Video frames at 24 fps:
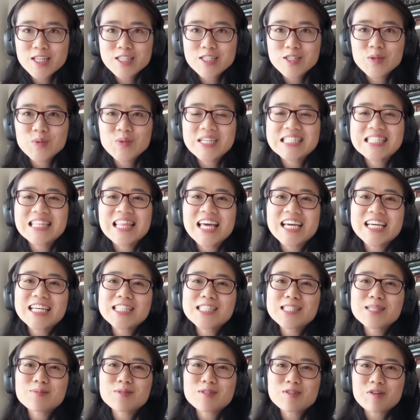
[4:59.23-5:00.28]
As always, like
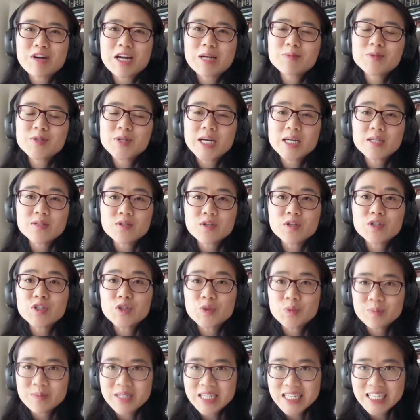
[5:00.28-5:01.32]
and subscribe to our
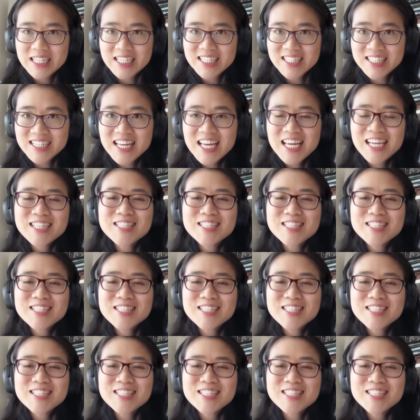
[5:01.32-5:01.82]
social media